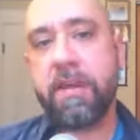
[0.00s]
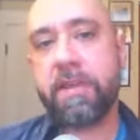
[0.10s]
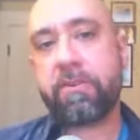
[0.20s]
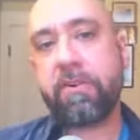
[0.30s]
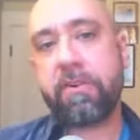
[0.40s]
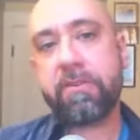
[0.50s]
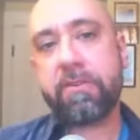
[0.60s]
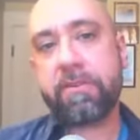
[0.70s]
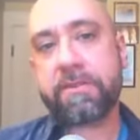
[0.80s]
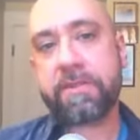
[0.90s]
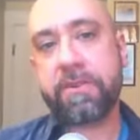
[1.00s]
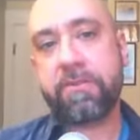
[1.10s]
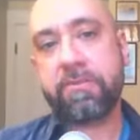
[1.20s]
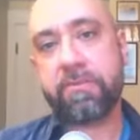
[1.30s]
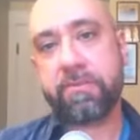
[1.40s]
There are
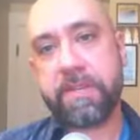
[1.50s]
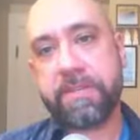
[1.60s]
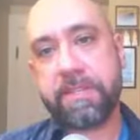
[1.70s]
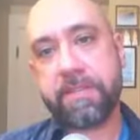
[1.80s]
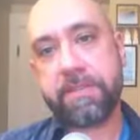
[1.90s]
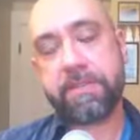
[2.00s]
also recent